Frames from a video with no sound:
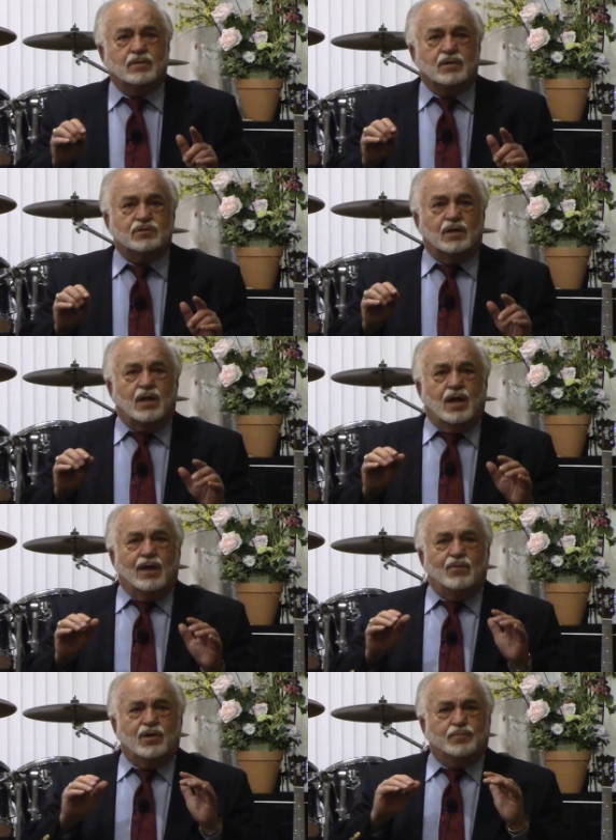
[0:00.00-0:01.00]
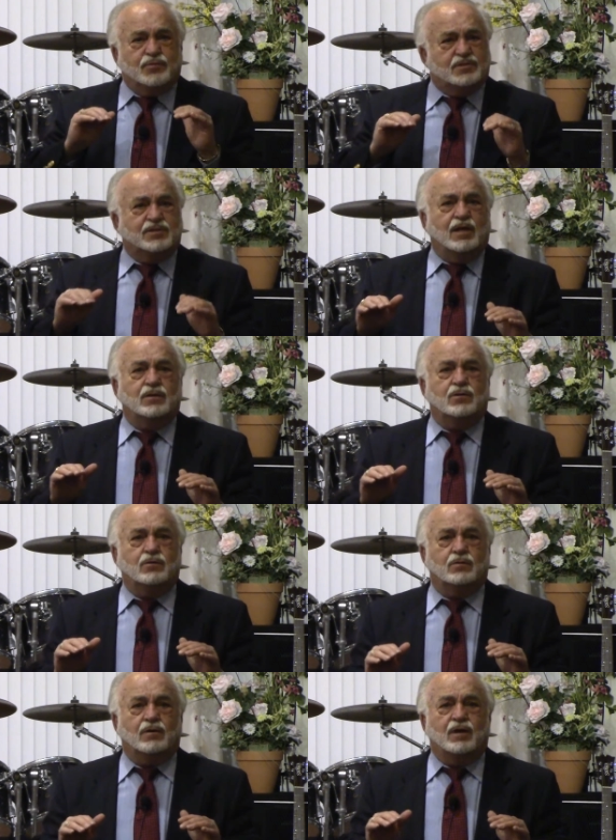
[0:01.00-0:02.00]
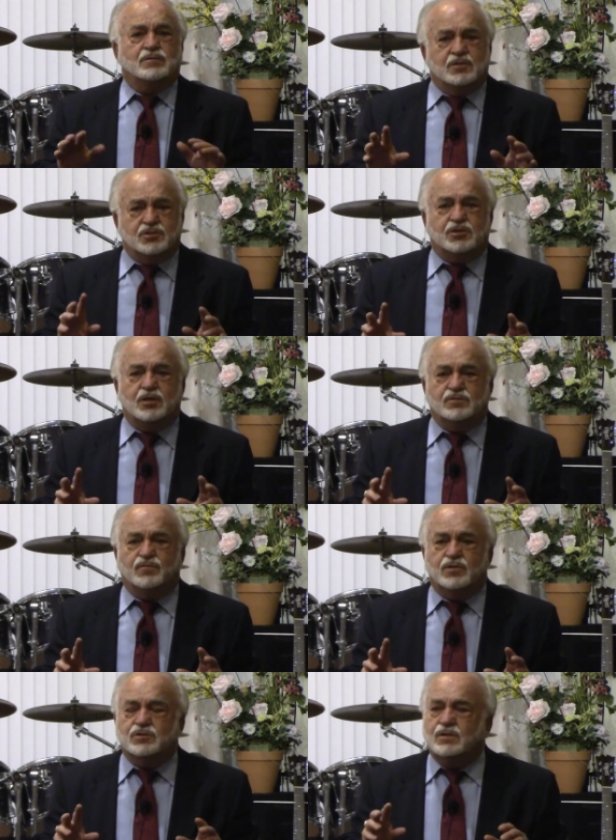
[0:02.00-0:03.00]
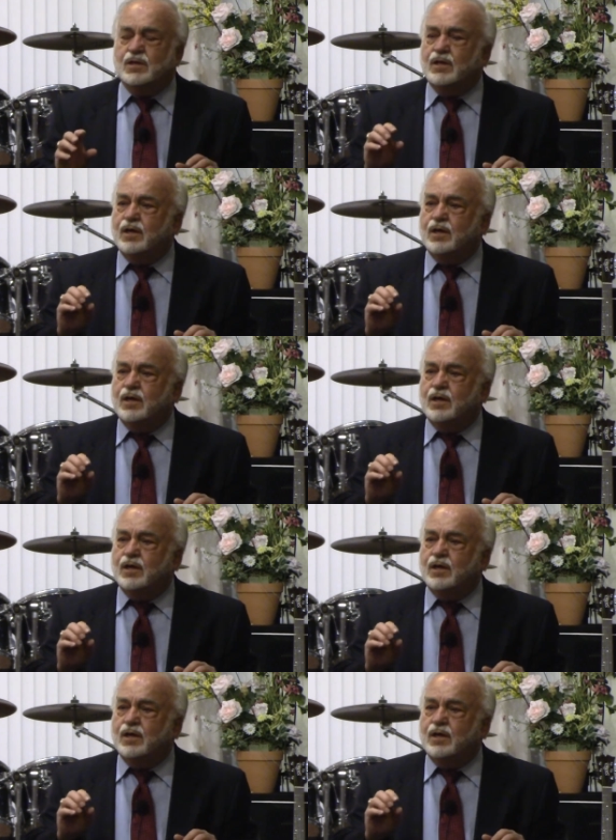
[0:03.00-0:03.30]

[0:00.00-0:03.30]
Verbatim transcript: He said, I want to present you as a chaste virgin.